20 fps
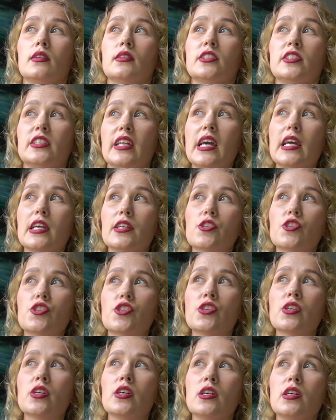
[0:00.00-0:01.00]

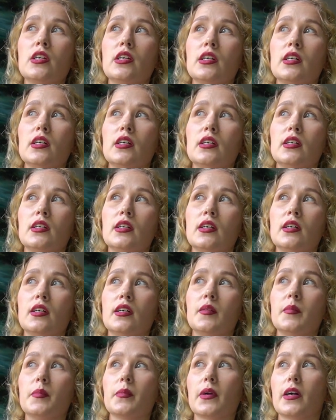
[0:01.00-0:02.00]
stitch,
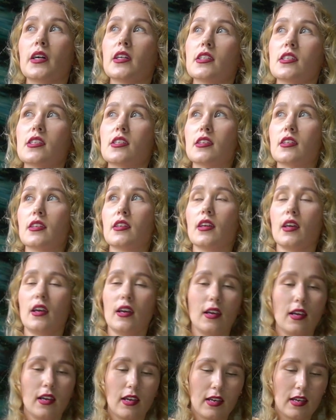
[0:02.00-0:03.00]
but
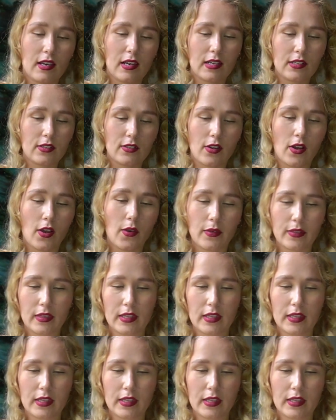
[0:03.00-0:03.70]
I don't know.